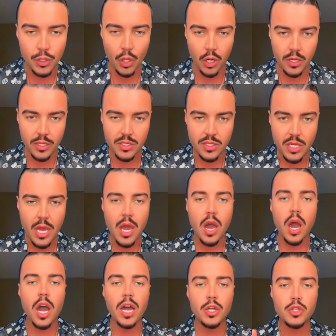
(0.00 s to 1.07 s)

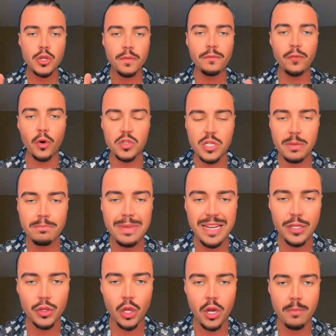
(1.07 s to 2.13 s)
$140
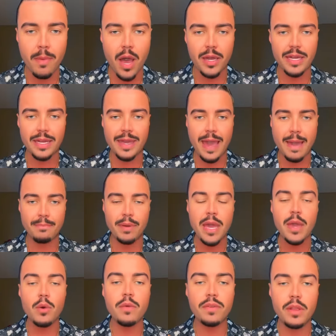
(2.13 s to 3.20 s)
million market cap
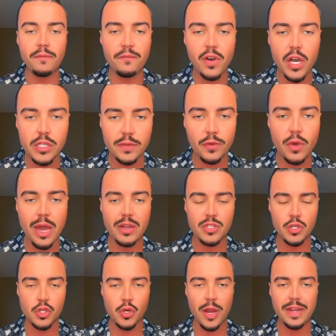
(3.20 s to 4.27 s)
within the first few hours
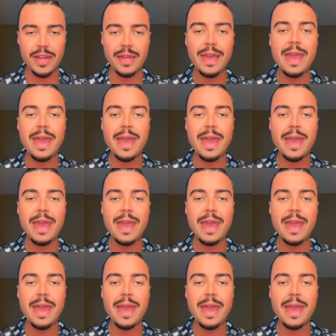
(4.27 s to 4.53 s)
of trading